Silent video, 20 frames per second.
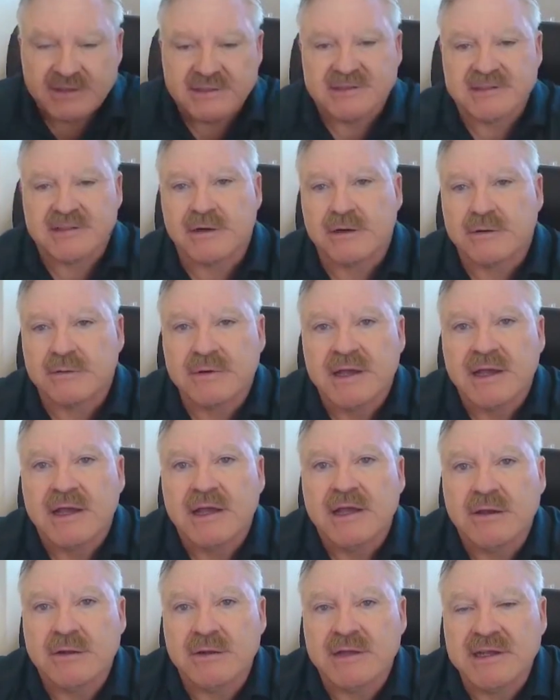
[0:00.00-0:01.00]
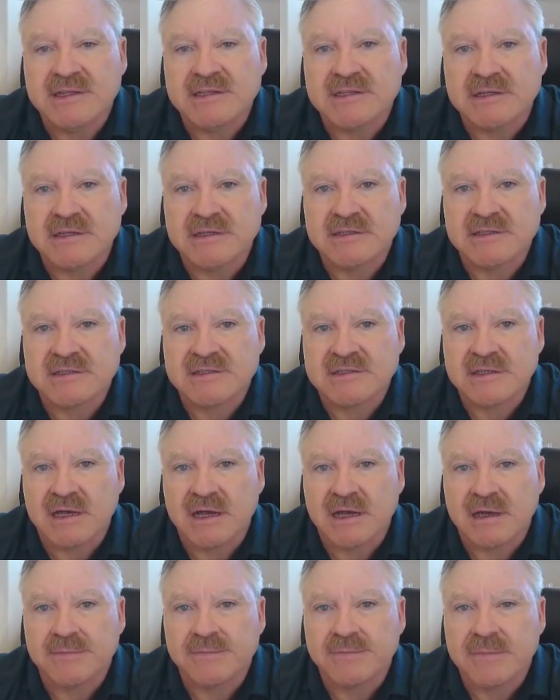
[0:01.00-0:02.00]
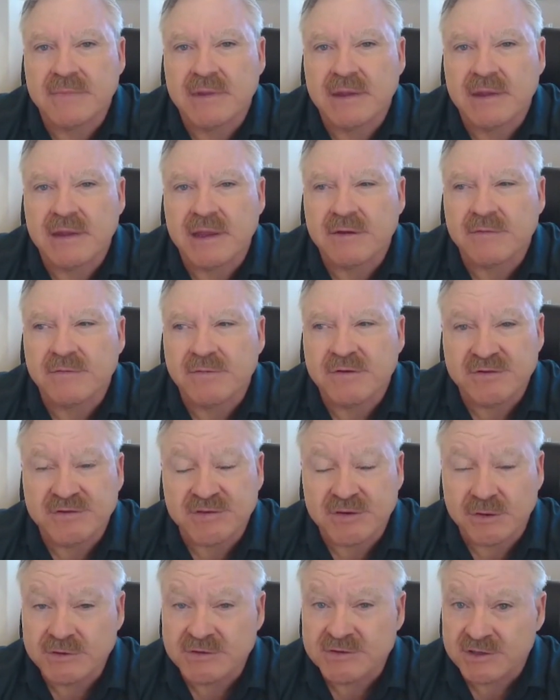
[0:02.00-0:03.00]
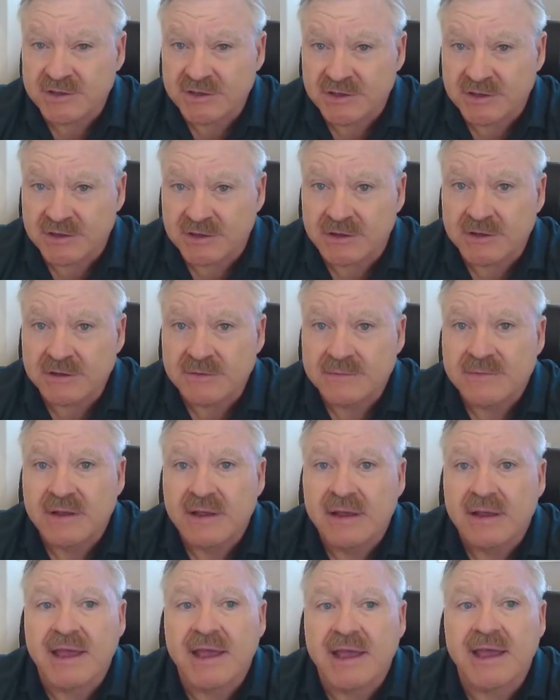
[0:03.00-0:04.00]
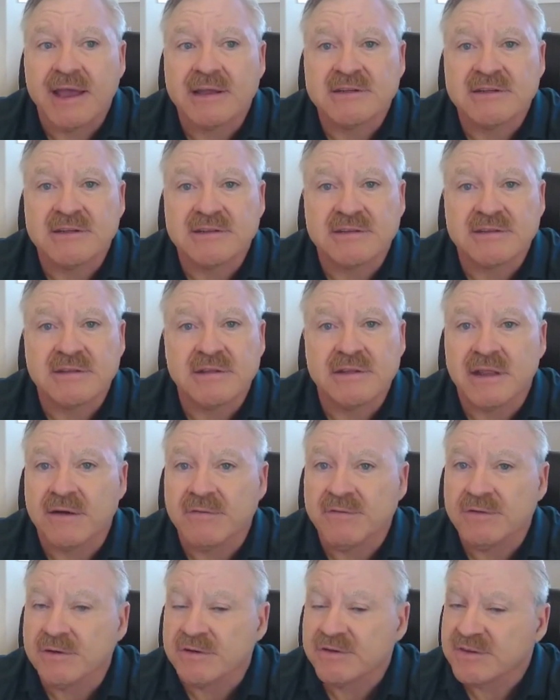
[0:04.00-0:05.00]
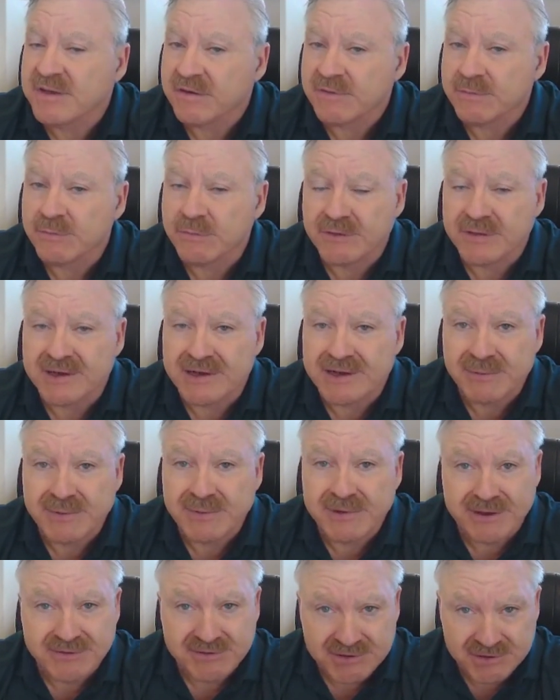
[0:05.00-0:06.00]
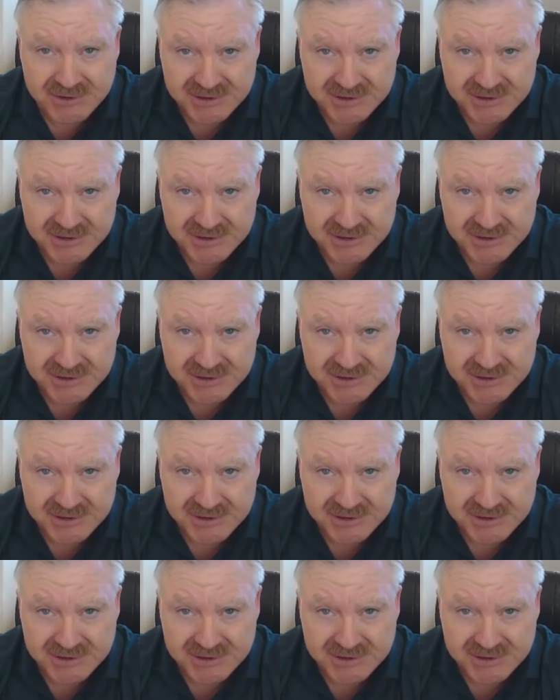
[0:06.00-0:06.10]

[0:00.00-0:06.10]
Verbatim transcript: so you need to just um, not feel so insecure and just love yourself more than anybody else